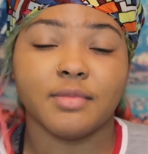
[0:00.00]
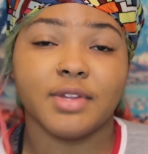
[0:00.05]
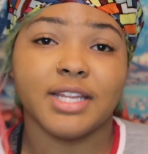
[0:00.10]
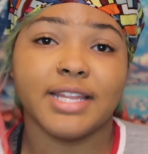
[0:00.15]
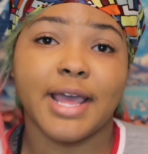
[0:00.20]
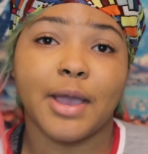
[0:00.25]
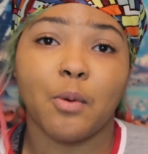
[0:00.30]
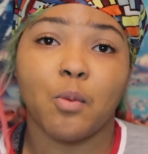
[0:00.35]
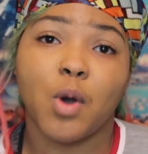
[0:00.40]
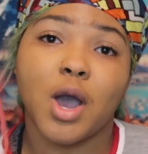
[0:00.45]

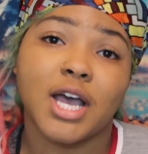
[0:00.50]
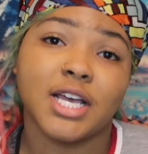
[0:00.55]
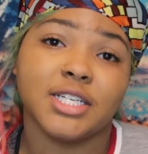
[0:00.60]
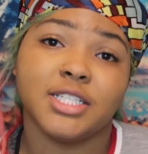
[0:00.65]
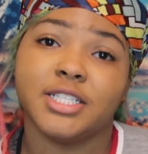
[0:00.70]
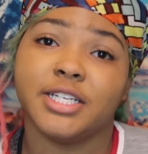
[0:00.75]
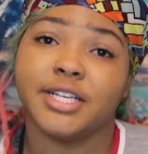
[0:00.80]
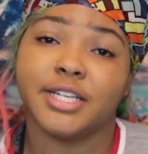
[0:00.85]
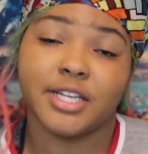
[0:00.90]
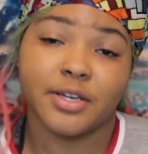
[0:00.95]
they
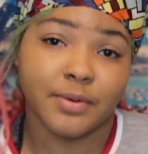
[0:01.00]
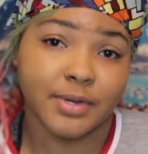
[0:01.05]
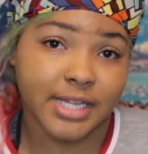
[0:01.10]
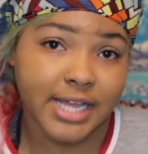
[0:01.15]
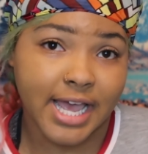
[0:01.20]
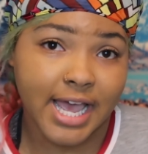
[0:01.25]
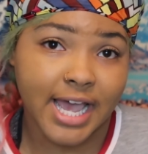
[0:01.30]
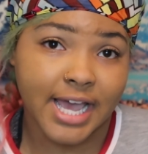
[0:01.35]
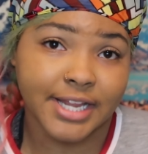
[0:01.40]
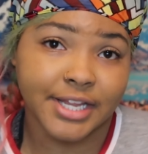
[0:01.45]
washed it, did what
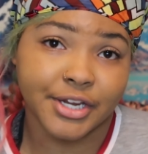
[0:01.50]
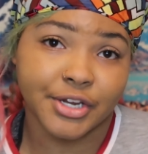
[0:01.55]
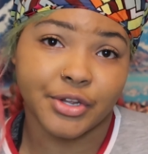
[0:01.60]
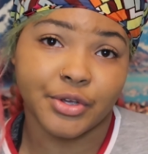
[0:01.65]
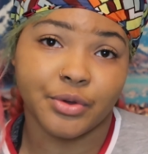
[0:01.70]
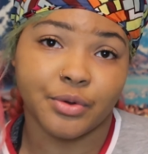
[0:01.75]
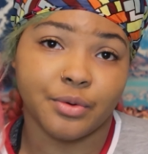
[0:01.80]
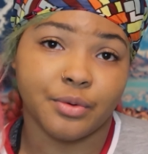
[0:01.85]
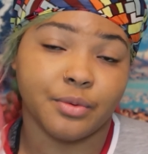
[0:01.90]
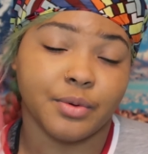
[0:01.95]
they had to
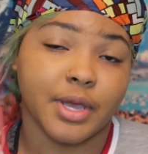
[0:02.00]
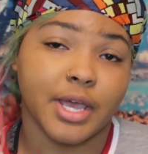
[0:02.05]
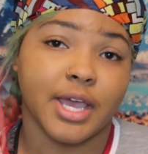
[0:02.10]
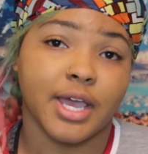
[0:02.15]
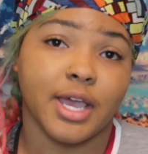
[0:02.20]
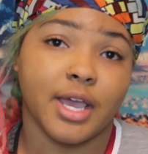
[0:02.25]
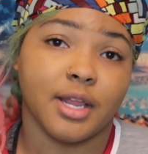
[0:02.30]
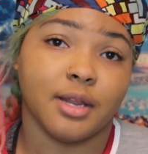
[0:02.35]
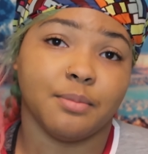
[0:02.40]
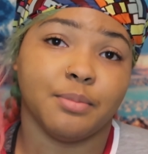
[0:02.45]
do,
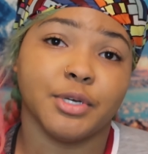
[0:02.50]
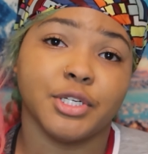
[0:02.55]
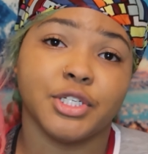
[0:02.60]
and